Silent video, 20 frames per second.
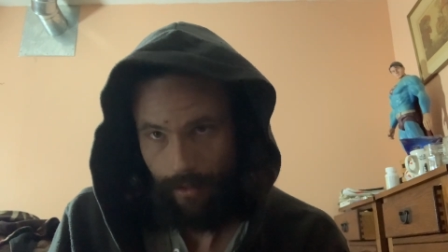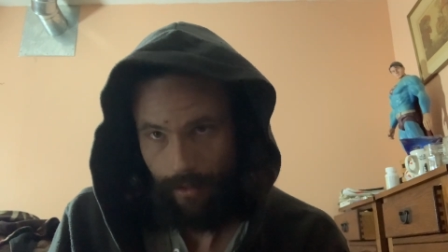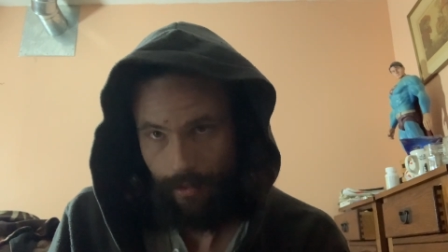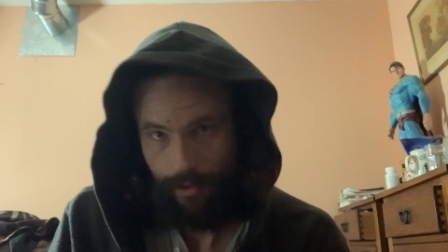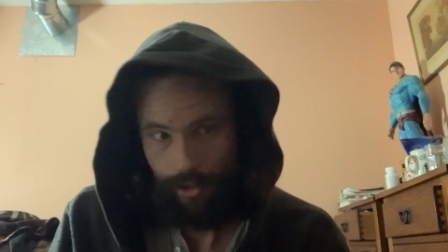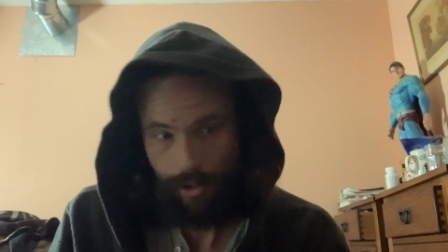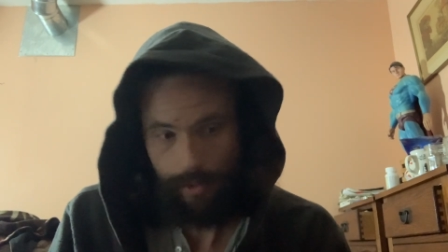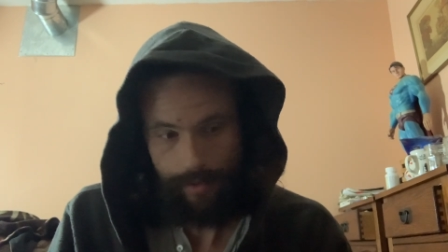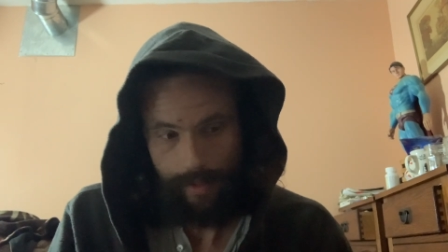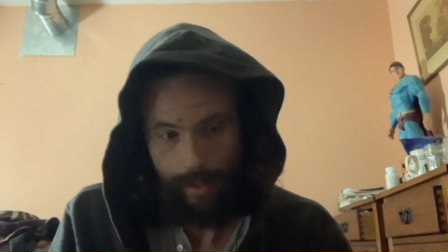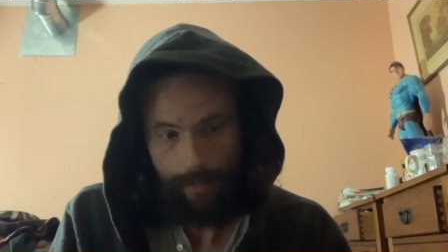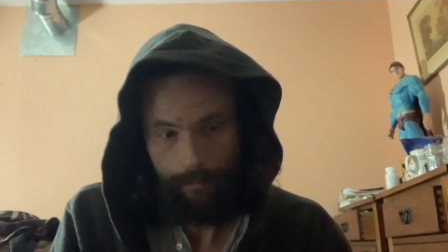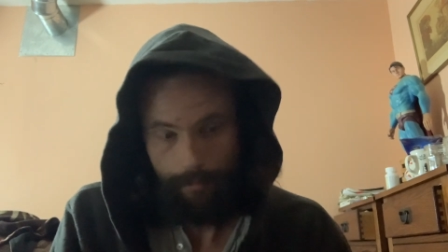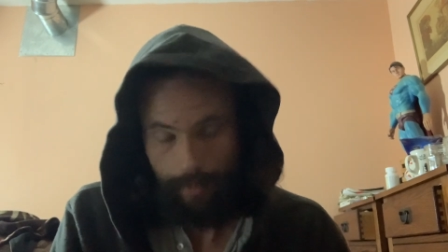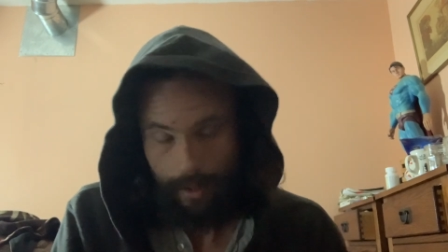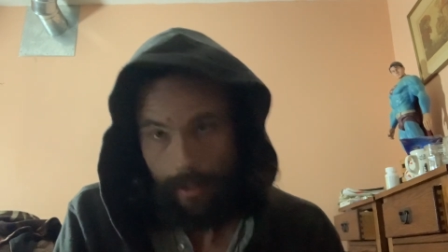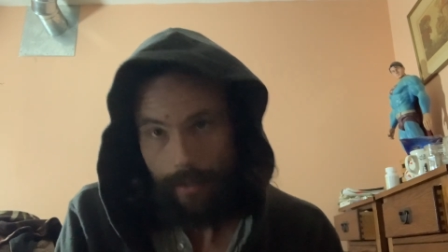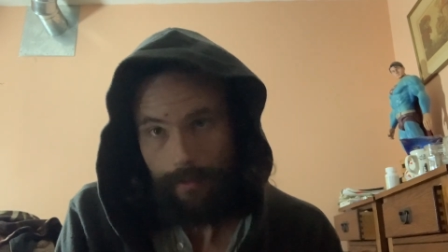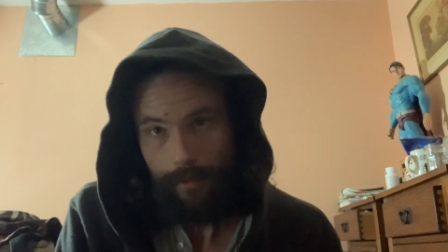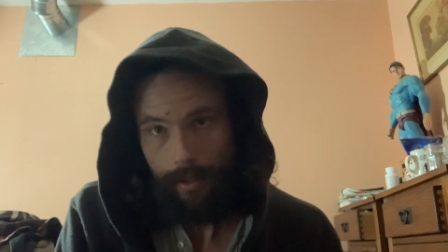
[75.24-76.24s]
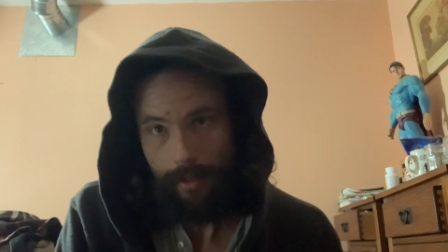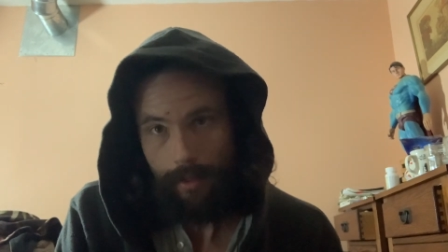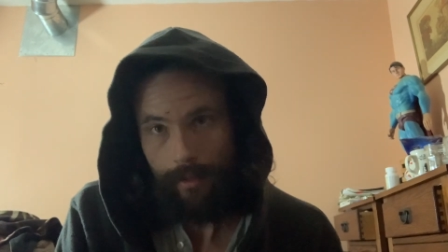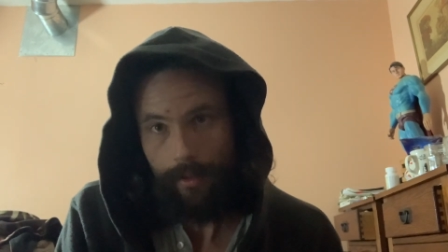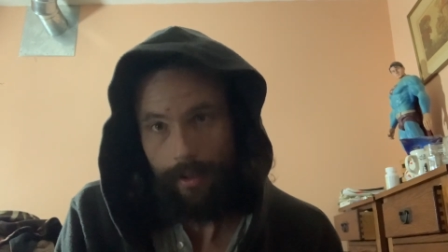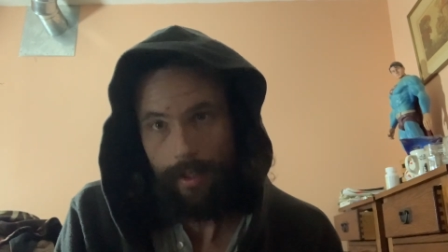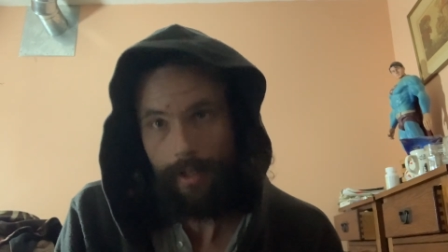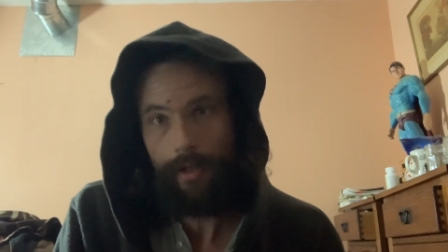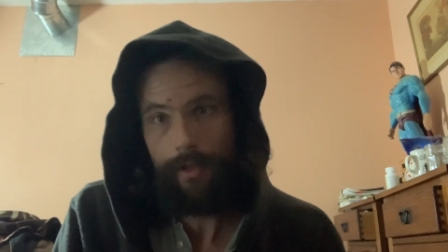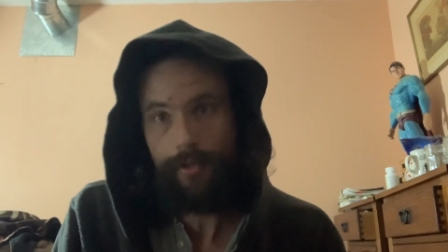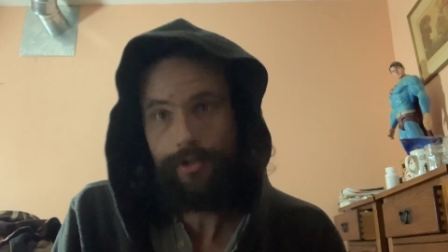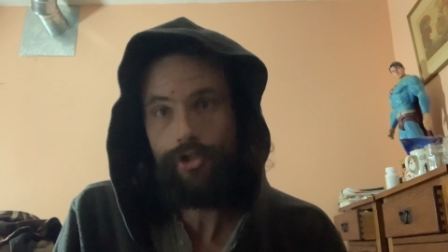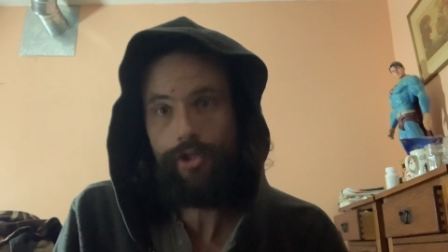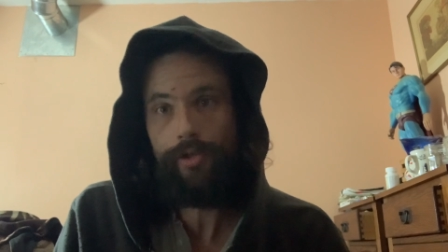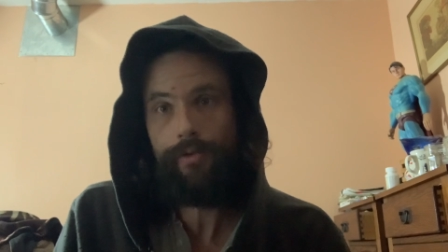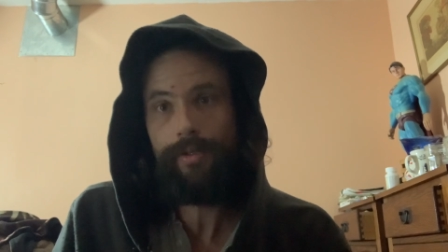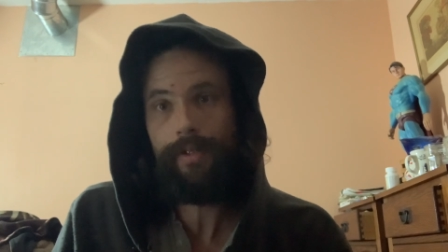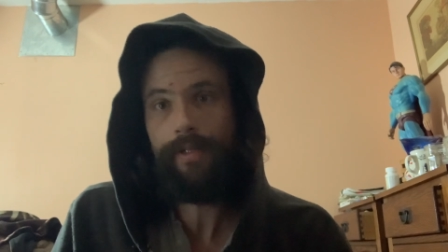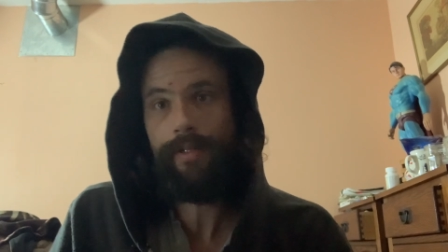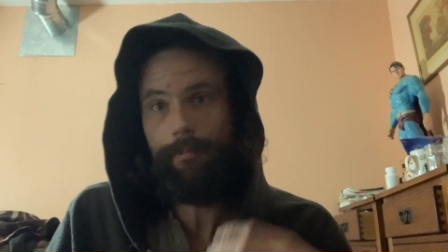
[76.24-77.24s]
just them being there and us
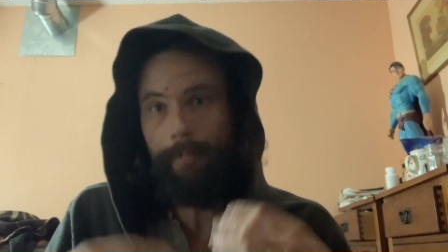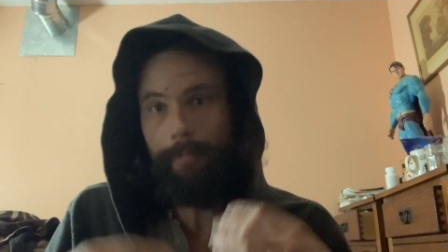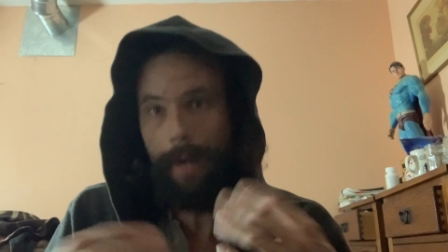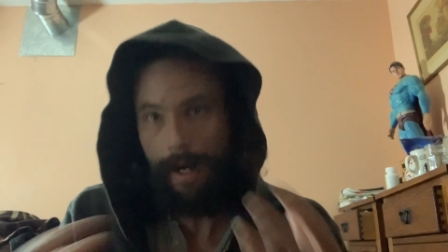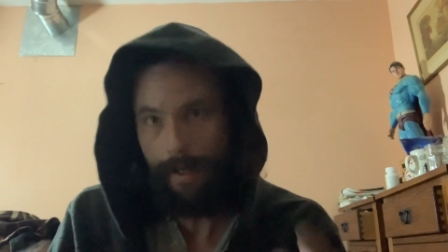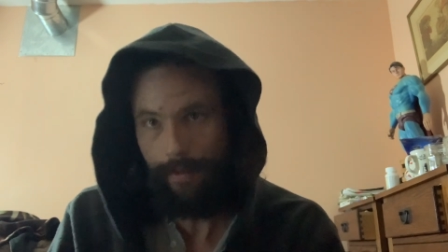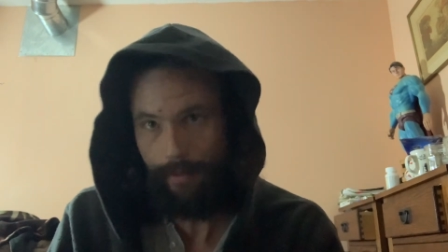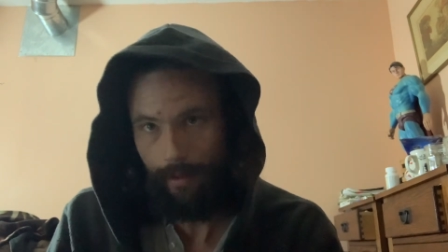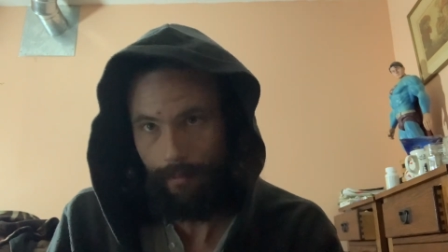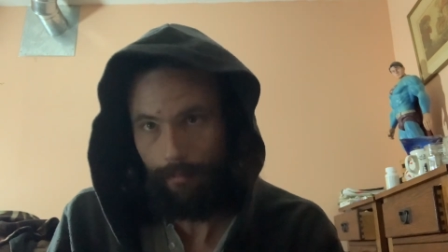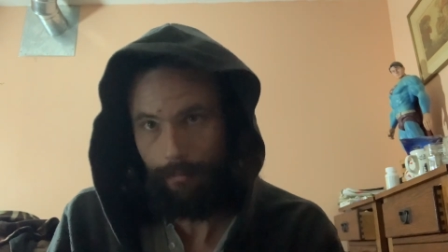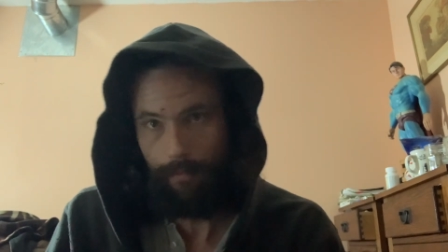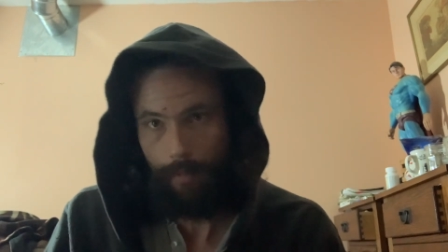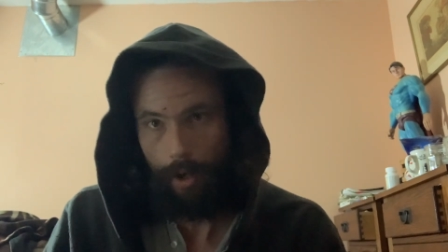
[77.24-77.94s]
choosing to buy them.